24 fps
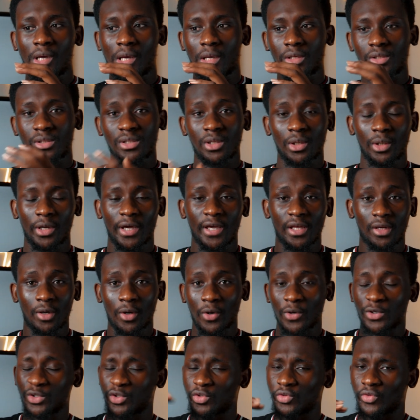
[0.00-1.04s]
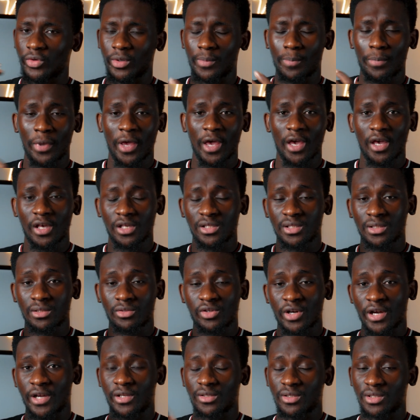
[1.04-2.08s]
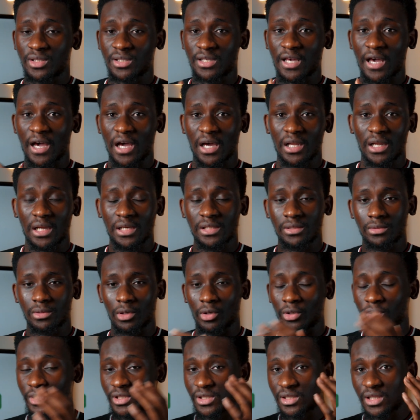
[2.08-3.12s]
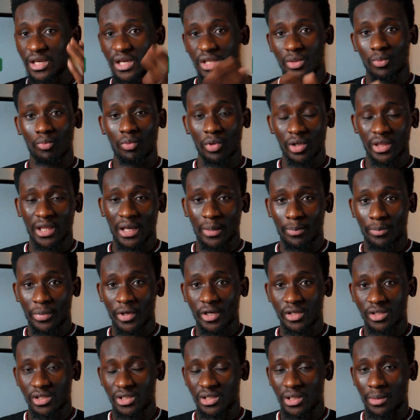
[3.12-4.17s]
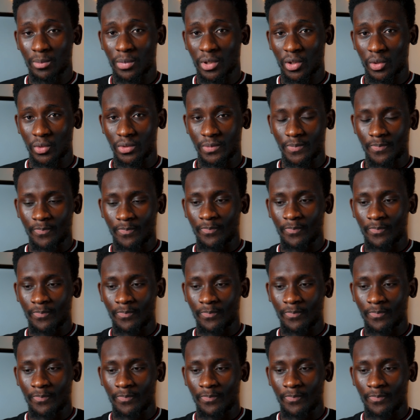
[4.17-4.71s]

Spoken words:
So it goes through the page trying to scan and understand what that page is about.